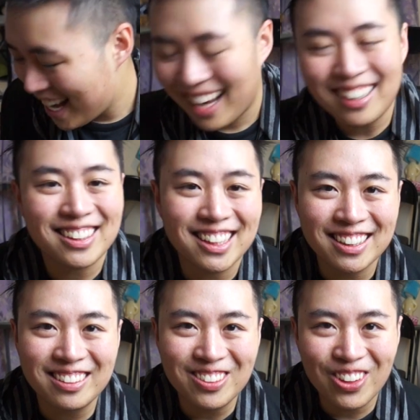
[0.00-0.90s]
I got a
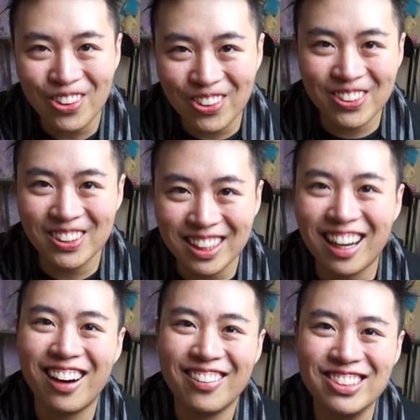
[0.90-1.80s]
little
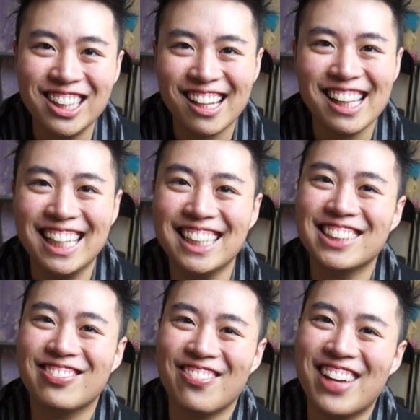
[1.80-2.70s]
haul of
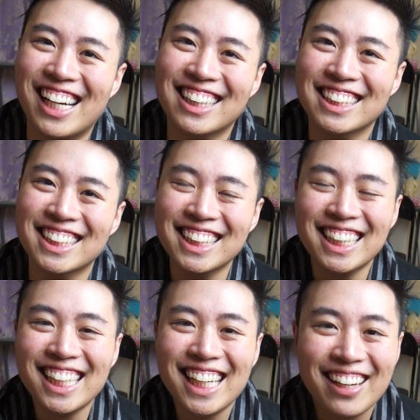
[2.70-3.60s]
lollies from Alan
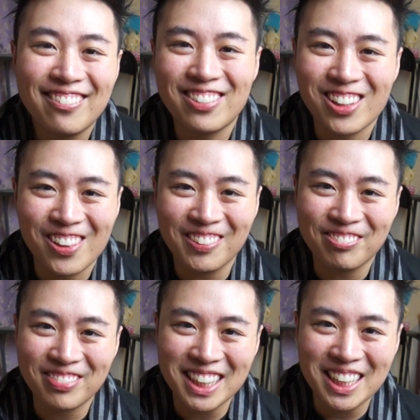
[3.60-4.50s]

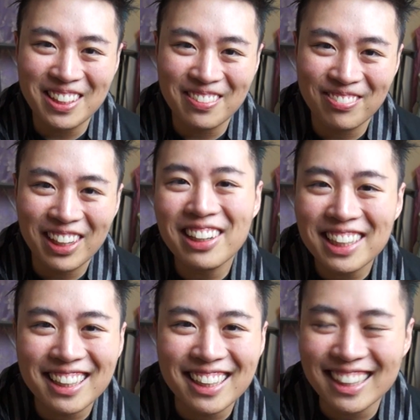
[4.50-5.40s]
from
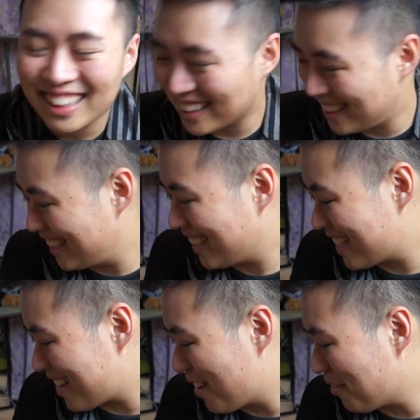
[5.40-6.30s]
America because he
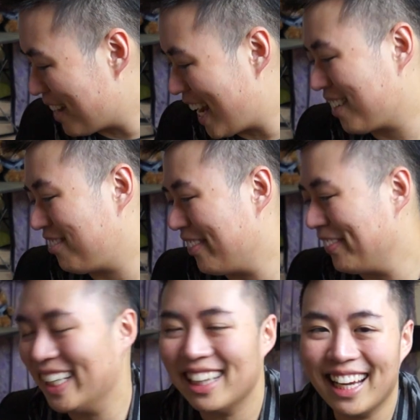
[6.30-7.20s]
just got back
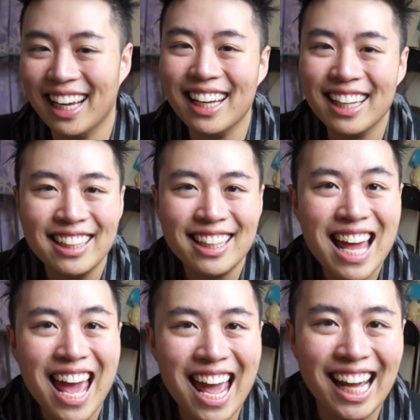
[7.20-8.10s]
from LA.
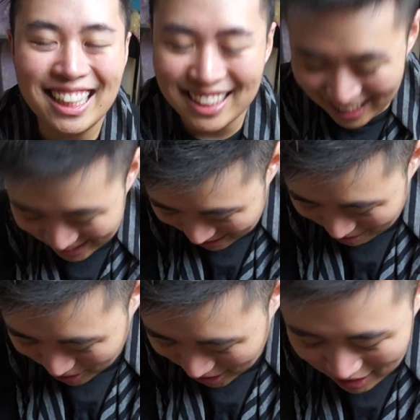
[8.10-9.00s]
And yeah, so
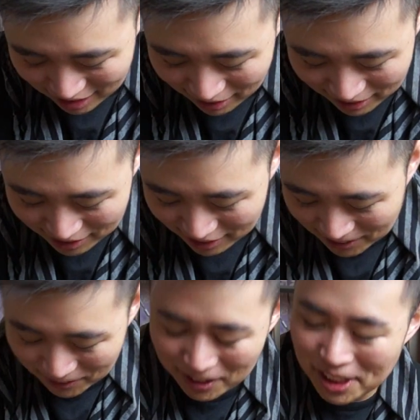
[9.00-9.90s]
I'm just gonna show it to
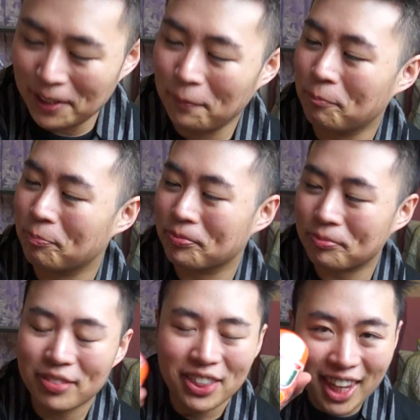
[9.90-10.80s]
you. So,
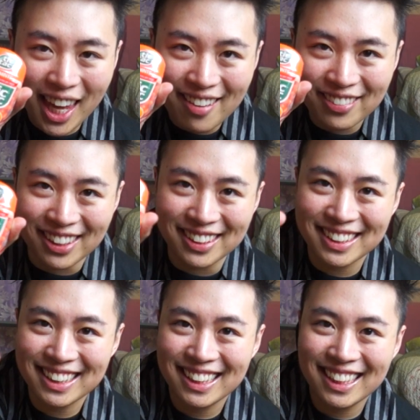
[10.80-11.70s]

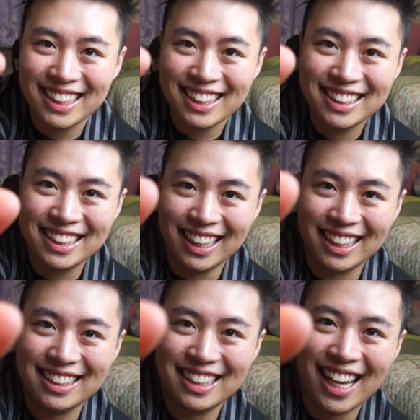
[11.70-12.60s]
got
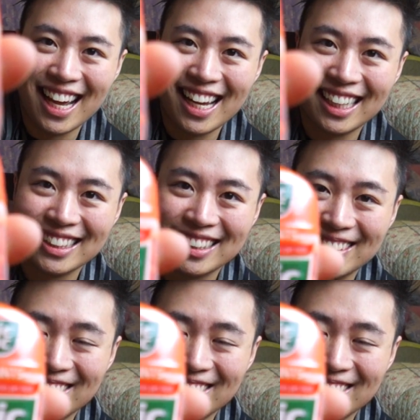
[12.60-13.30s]
Tic Tacs.